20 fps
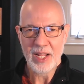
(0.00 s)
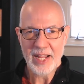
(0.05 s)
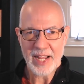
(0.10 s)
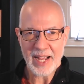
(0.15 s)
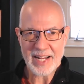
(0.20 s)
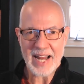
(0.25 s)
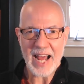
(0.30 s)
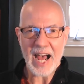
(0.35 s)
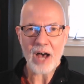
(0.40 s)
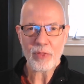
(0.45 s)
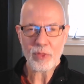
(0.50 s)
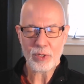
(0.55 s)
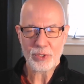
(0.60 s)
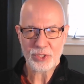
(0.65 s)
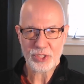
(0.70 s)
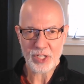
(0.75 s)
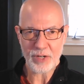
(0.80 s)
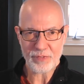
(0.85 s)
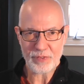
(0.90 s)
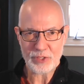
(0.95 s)
and how those
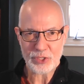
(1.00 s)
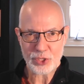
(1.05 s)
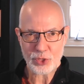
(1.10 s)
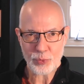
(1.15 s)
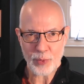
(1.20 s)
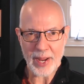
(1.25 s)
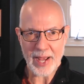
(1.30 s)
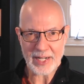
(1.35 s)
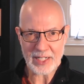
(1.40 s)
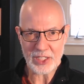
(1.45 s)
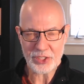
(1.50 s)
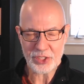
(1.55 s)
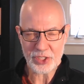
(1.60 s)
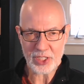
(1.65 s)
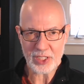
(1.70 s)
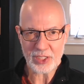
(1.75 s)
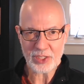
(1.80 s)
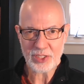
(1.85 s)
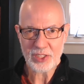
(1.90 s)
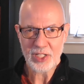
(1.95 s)
different
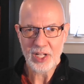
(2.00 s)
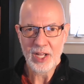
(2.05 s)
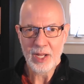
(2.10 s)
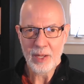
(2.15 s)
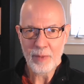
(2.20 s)
strategies